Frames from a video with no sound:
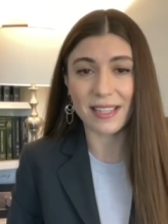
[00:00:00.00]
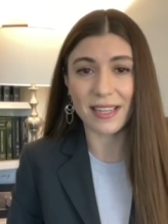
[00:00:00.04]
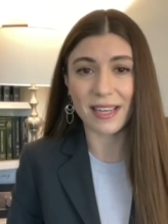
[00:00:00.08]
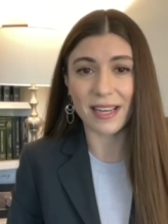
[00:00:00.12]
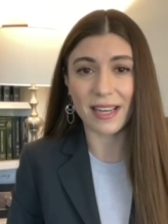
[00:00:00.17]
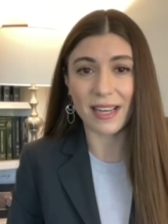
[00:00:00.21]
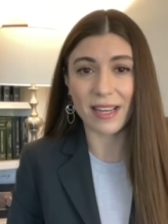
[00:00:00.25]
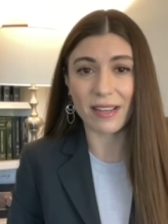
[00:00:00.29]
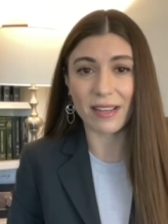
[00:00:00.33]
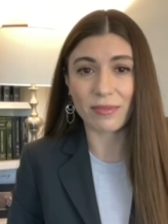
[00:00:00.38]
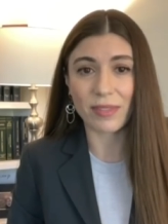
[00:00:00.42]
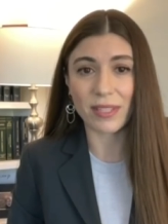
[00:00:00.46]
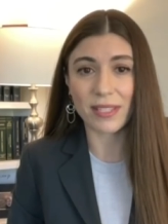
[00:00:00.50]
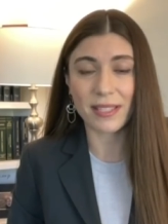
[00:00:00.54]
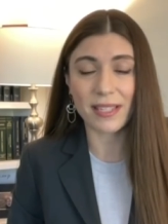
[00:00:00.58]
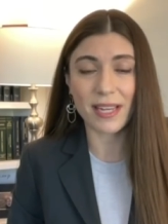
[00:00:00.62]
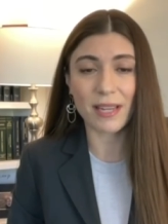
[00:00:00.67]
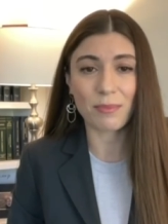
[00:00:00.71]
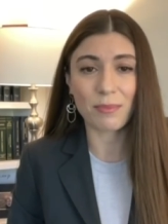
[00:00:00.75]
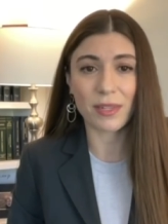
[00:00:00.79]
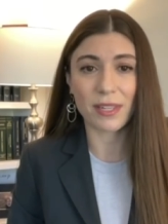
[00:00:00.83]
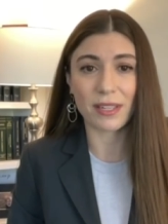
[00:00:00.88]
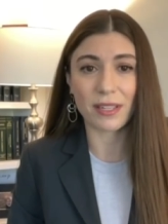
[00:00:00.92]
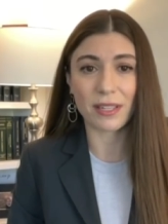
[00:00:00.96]
the
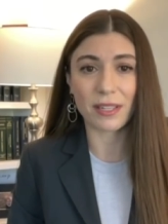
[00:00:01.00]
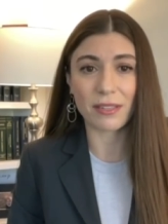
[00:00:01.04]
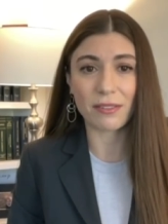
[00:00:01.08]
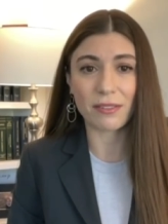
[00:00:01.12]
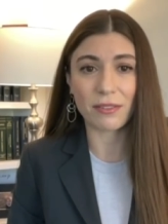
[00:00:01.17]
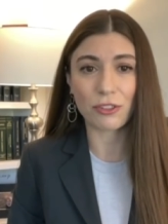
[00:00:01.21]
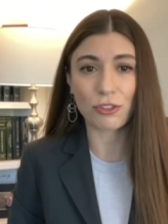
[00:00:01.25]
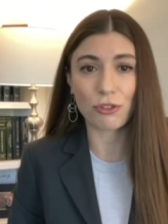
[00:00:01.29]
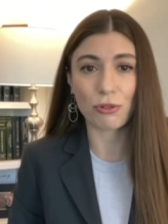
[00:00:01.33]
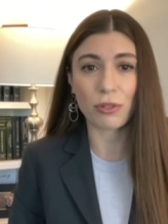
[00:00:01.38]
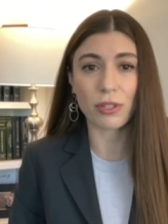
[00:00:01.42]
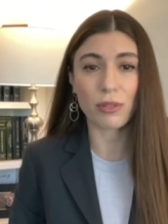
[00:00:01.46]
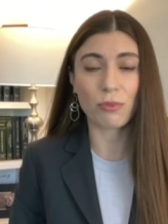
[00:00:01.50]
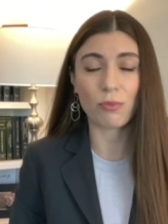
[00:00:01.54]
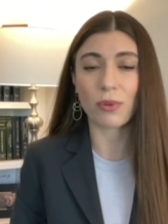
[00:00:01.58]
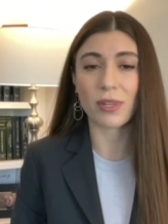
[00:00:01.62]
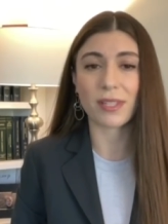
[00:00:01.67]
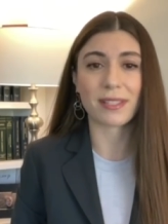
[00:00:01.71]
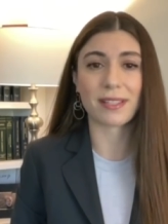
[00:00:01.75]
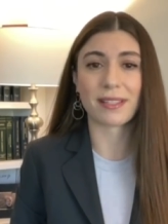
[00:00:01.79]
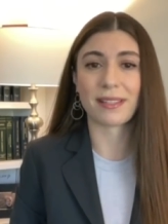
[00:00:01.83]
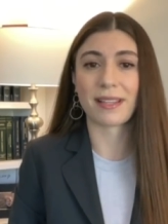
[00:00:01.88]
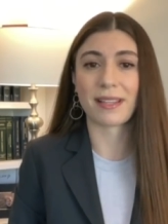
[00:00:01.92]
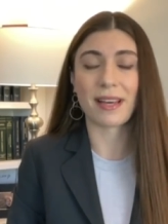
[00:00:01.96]
statement truly
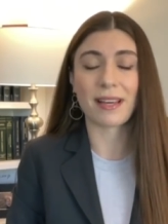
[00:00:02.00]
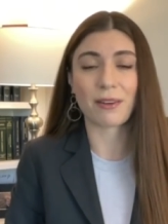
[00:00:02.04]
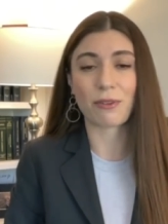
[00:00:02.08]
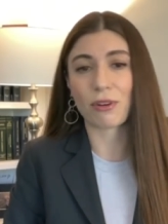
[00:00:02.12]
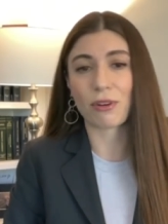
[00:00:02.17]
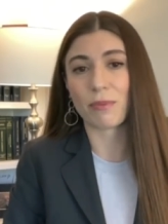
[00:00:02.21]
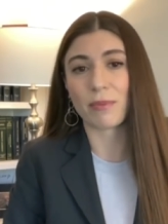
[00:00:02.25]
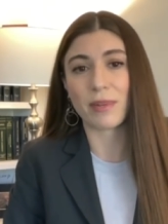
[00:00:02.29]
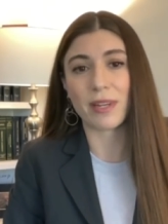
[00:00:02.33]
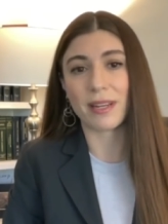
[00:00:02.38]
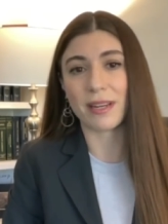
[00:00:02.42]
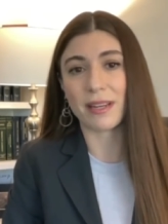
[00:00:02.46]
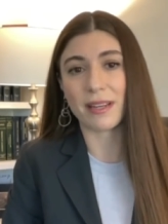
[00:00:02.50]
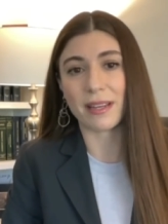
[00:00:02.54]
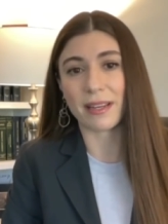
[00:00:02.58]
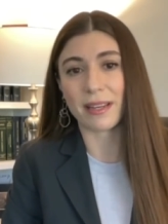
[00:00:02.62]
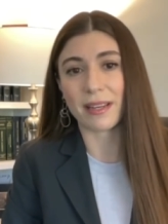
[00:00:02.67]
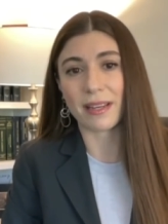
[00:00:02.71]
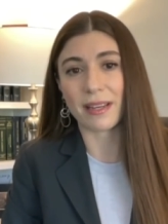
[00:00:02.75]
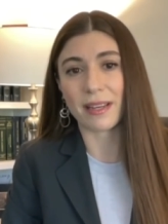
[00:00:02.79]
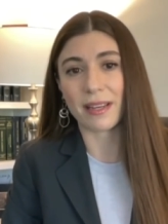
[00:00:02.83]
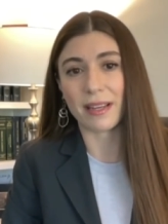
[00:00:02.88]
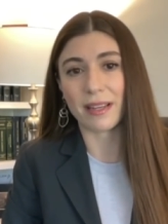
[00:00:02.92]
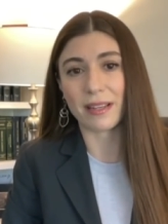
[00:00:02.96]
wasn't that
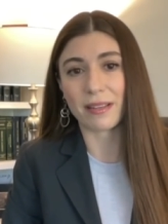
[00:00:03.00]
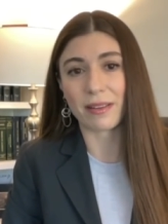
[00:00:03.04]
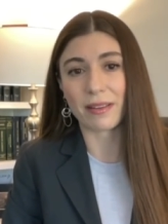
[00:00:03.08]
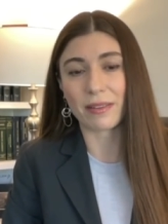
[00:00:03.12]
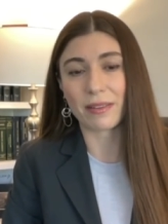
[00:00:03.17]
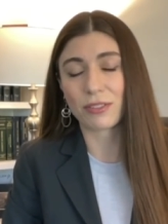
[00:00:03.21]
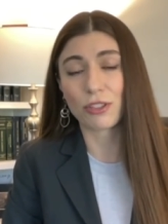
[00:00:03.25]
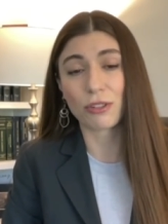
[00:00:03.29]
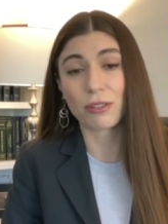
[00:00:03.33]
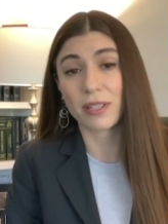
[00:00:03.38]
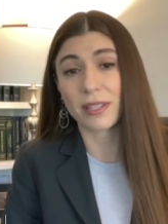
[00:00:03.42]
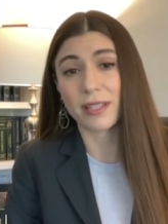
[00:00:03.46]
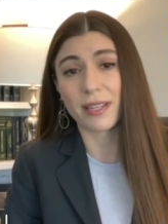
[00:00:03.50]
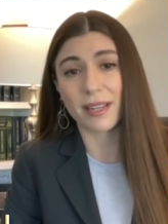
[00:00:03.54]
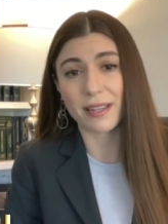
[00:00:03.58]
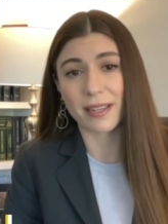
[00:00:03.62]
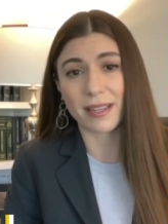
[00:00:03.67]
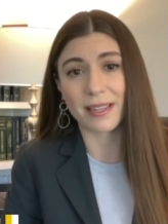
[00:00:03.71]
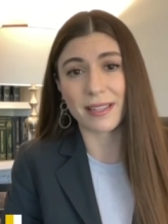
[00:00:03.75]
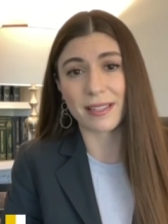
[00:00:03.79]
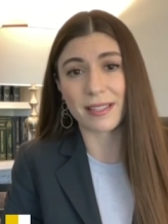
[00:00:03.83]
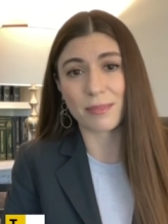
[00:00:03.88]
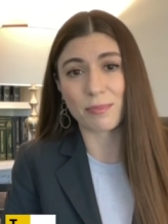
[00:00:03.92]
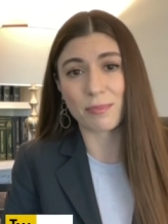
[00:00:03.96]
incriminating, certainly not
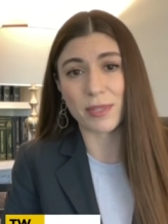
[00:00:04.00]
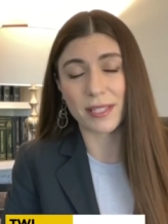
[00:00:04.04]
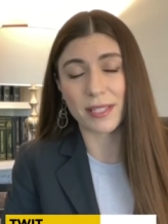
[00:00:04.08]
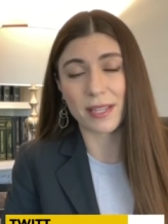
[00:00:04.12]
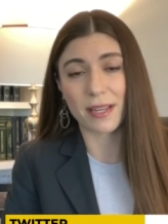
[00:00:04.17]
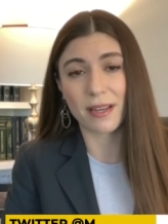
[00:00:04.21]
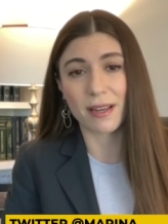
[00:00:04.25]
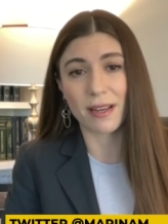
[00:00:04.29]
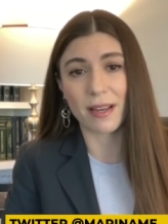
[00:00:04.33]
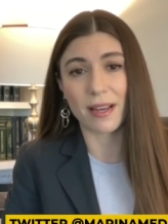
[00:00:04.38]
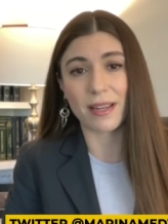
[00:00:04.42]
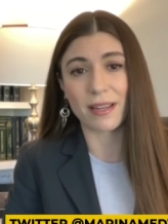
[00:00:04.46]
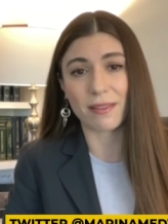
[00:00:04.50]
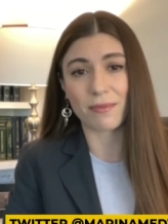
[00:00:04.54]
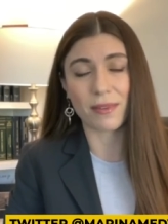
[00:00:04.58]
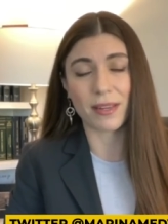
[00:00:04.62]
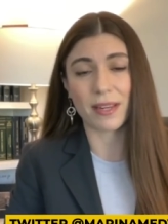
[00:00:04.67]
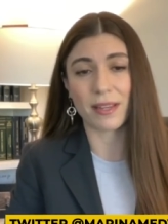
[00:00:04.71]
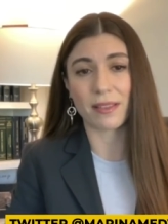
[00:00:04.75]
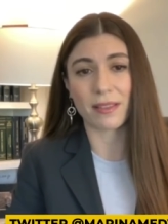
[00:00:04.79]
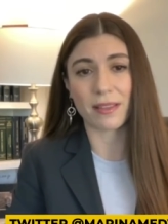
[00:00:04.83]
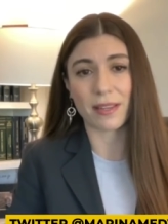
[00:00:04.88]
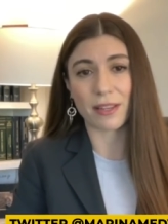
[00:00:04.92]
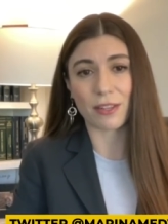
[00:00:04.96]
against Ms. Cudd. If
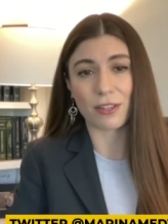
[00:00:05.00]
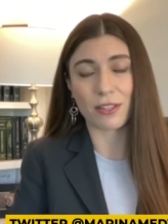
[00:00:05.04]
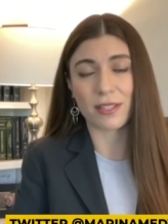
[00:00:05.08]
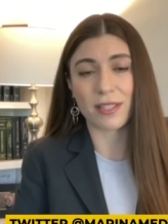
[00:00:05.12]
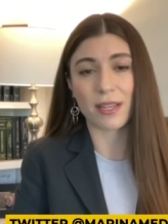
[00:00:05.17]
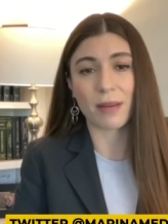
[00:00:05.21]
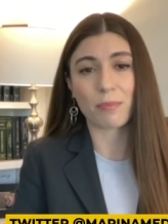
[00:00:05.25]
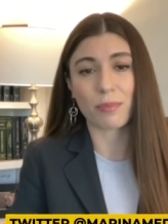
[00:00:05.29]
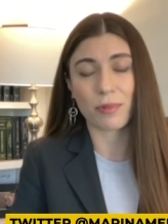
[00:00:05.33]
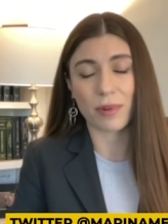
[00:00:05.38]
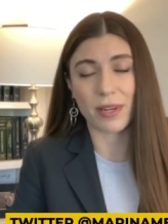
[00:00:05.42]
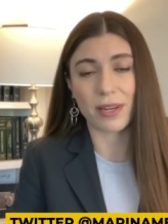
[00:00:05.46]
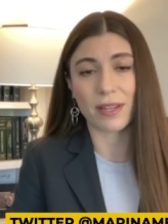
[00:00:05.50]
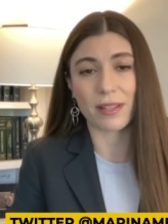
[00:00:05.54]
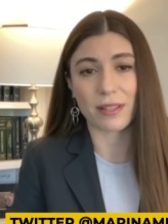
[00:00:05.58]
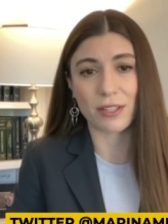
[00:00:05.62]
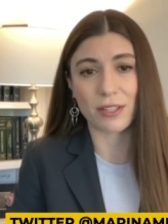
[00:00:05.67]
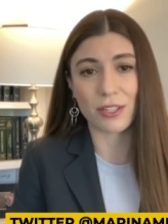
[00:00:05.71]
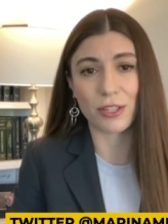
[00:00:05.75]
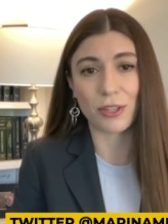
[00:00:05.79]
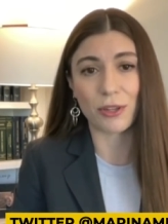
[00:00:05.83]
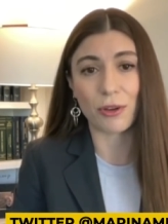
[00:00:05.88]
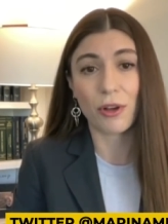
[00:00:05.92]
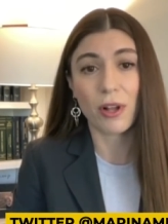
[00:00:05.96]
anything, it separated
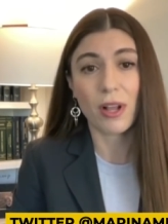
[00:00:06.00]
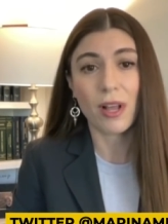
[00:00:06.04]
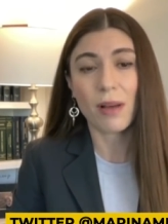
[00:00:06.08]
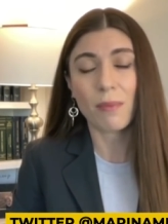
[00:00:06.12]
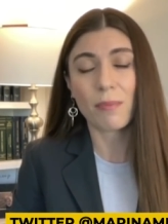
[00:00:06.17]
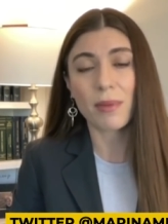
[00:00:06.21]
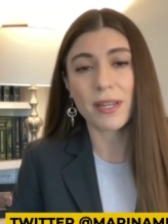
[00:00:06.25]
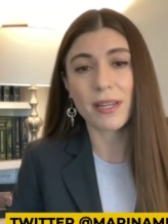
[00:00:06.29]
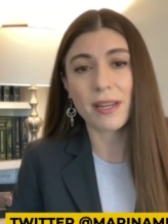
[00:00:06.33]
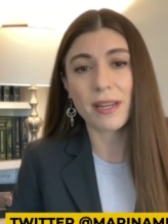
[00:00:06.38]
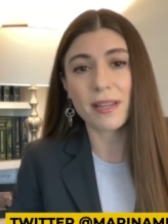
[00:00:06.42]
the two. But